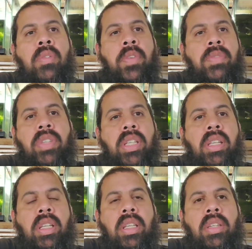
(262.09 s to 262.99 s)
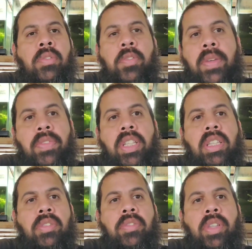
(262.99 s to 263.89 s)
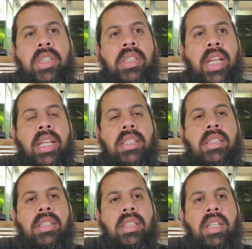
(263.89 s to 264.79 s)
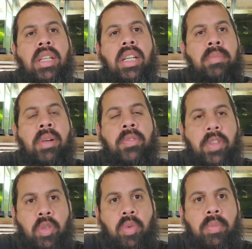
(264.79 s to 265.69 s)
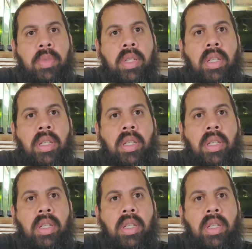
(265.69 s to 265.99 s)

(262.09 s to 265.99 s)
50 different tanks in my fish room.